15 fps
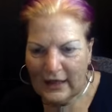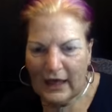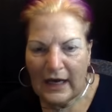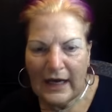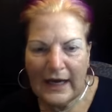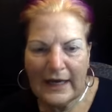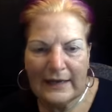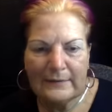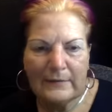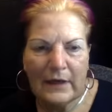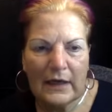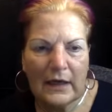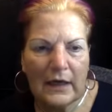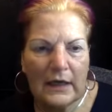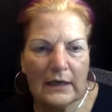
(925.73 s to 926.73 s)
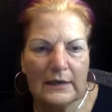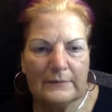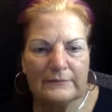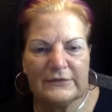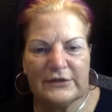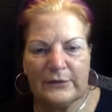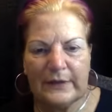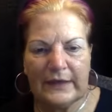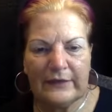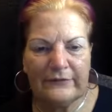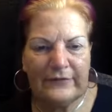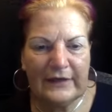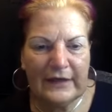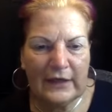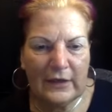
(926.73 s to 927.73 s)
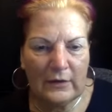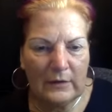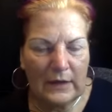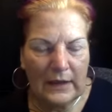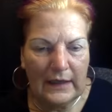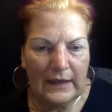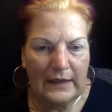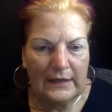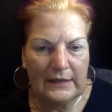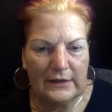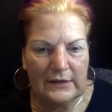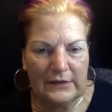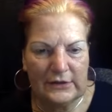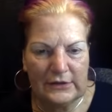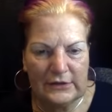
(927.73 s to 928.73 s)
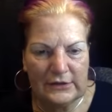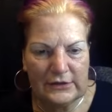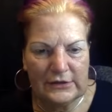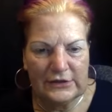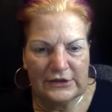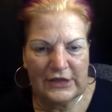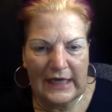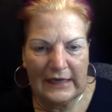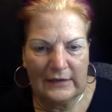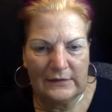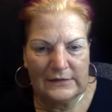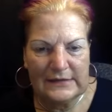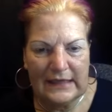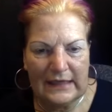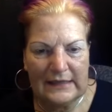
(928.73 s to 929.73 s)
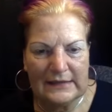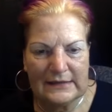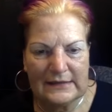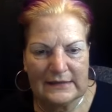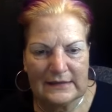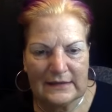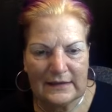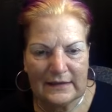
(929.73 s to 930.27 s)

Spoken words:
I'm doing a video on Shadowsense.